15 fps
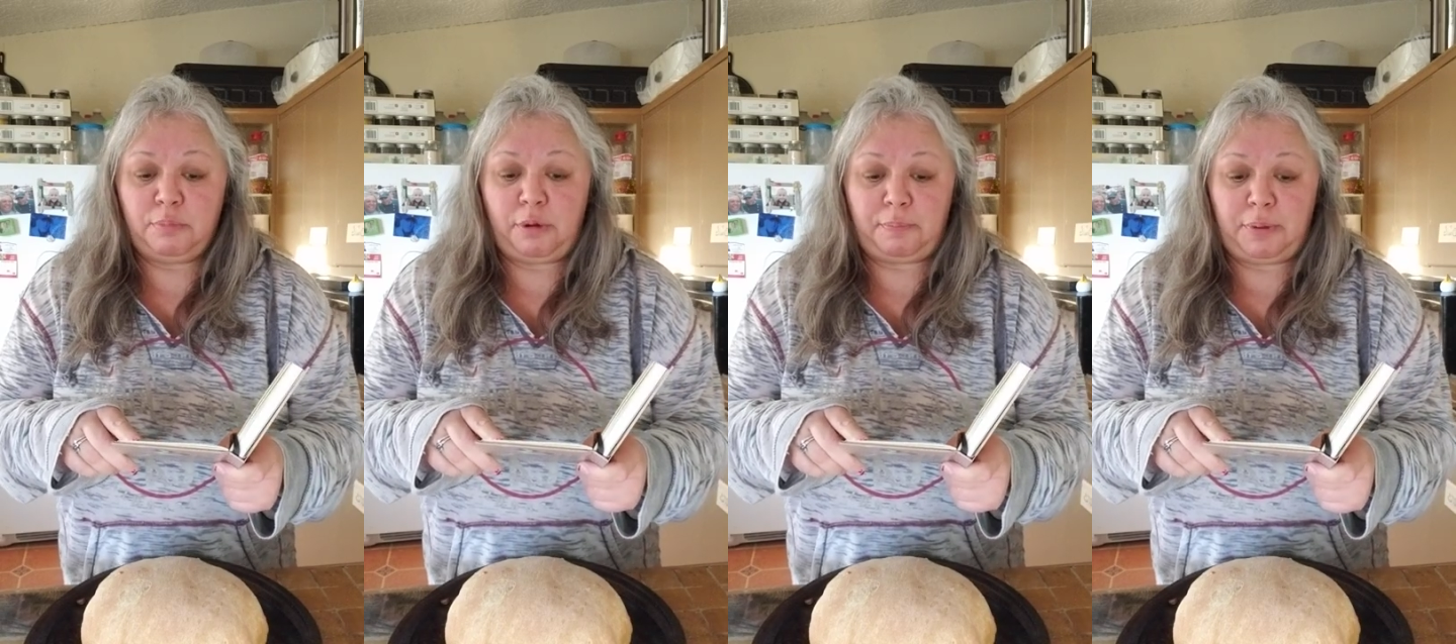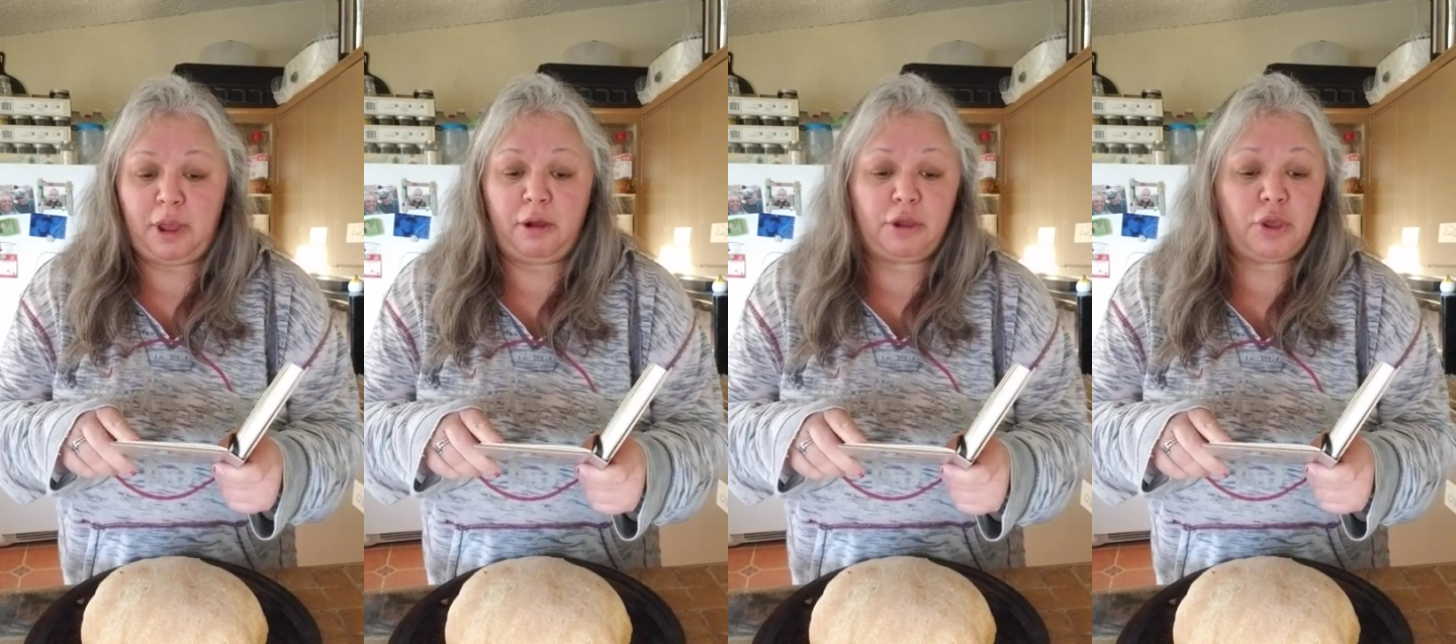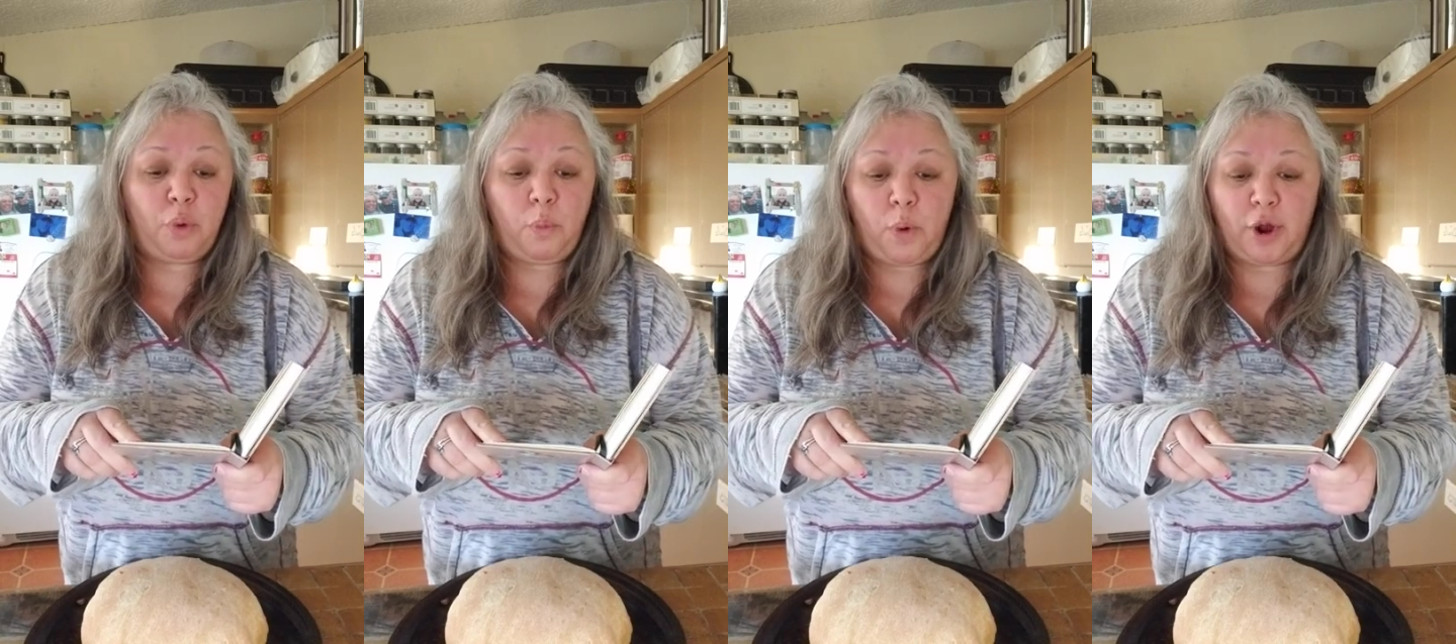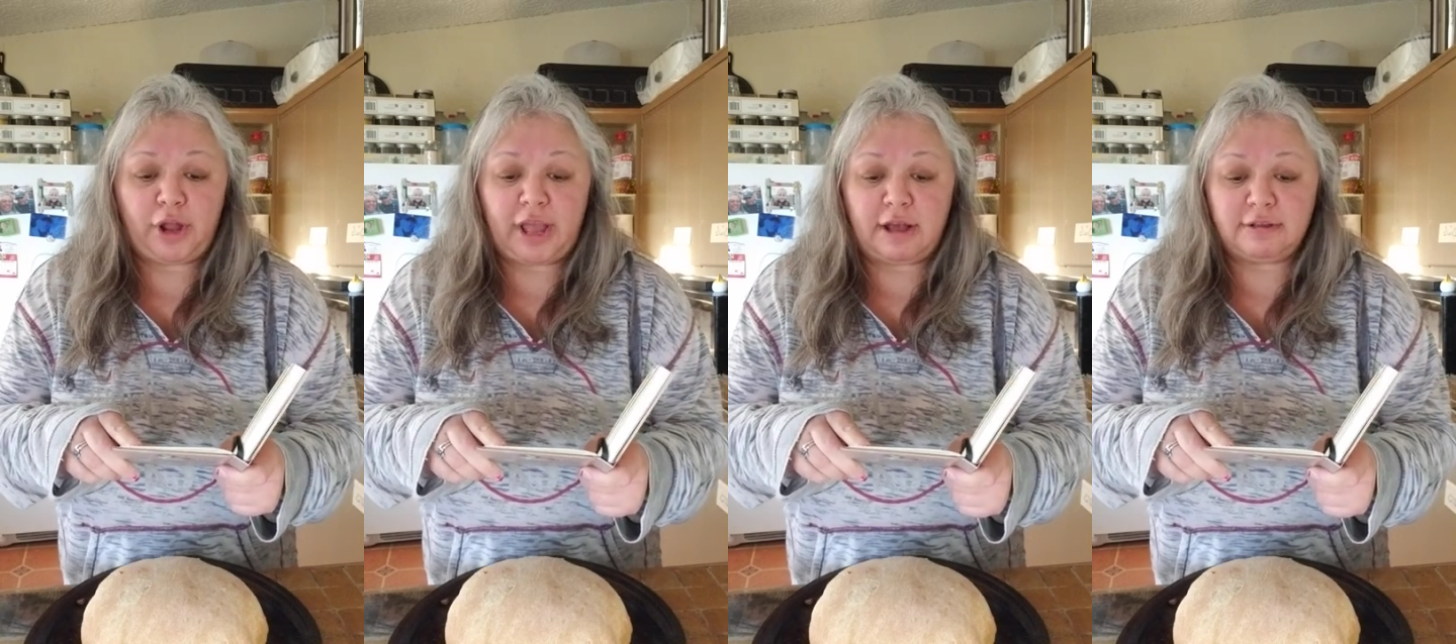Prepare your
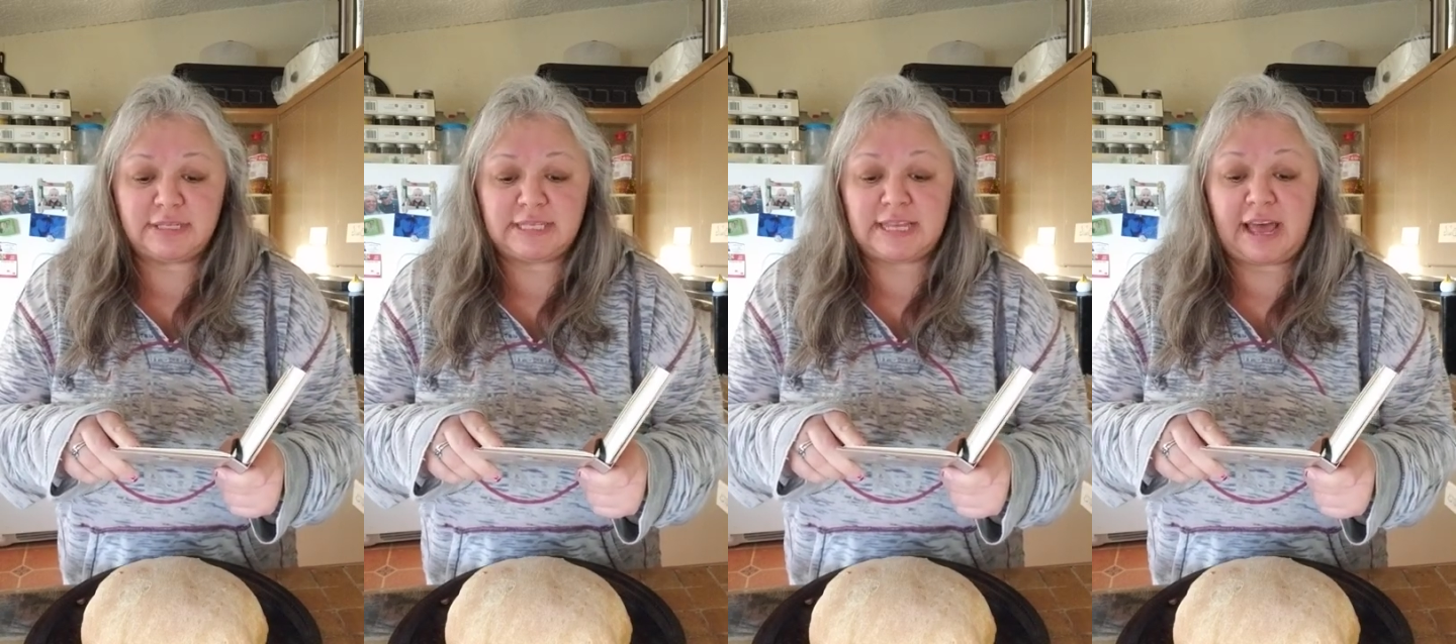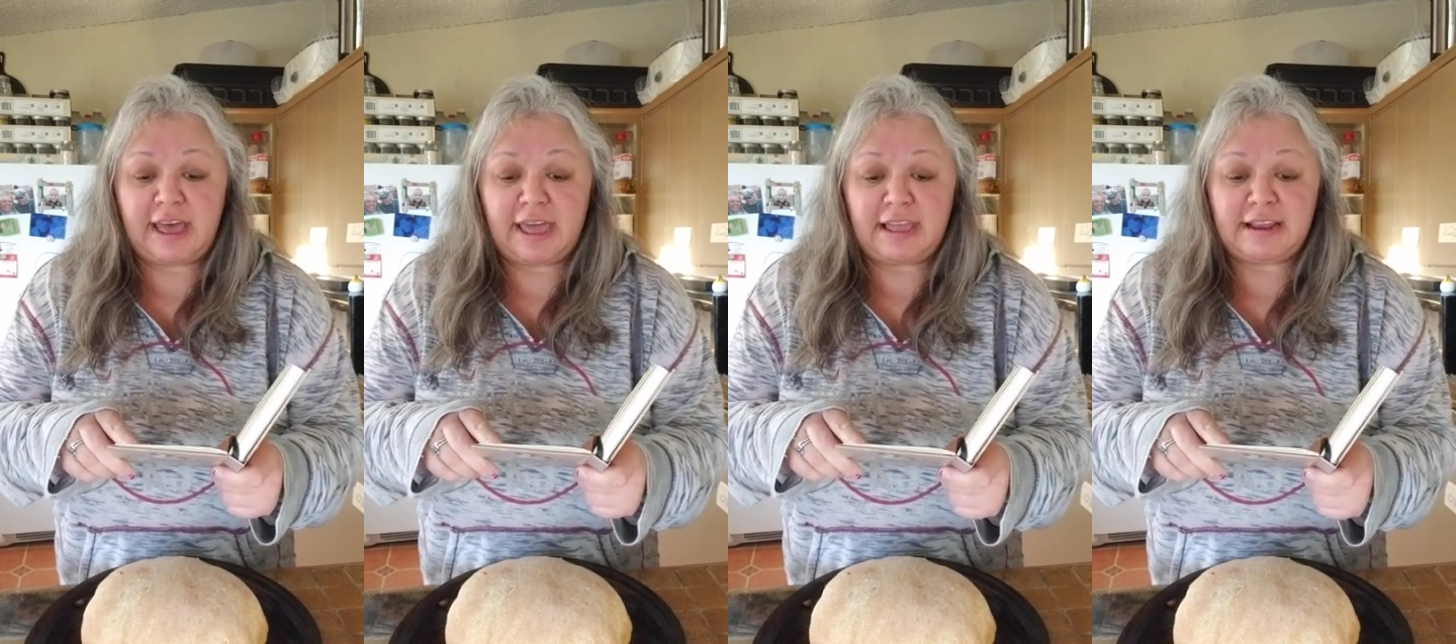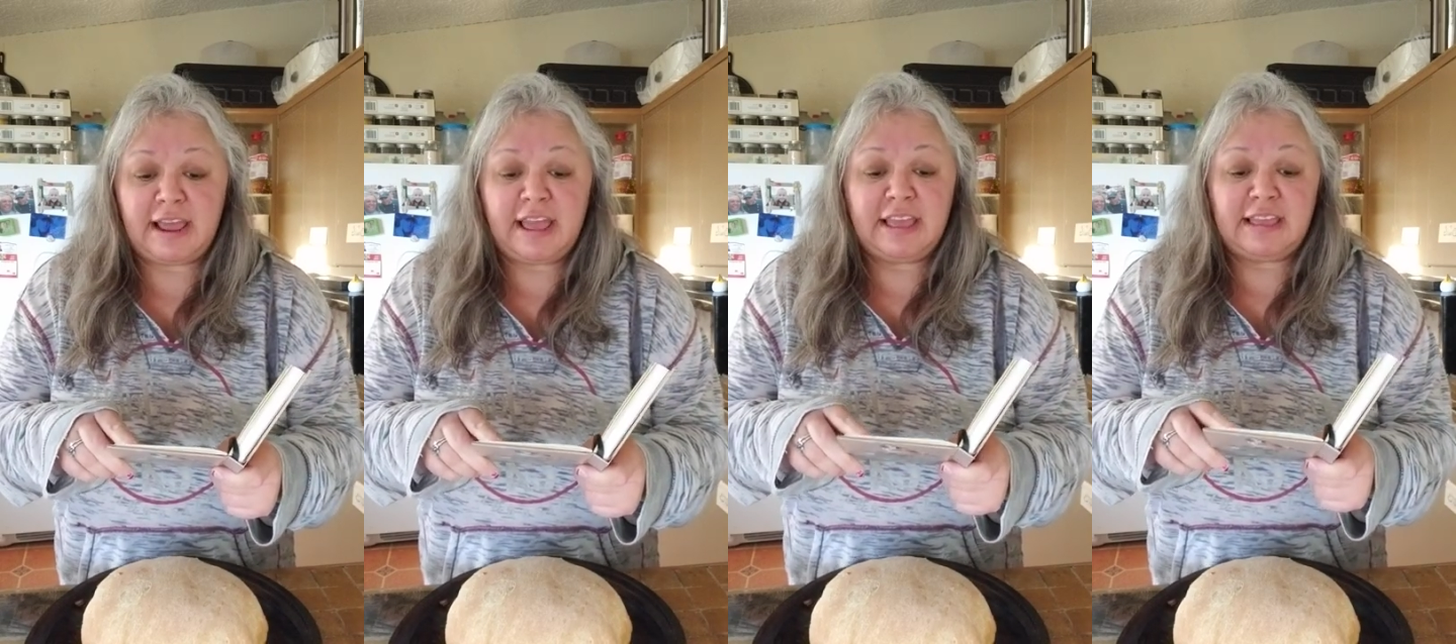work outside,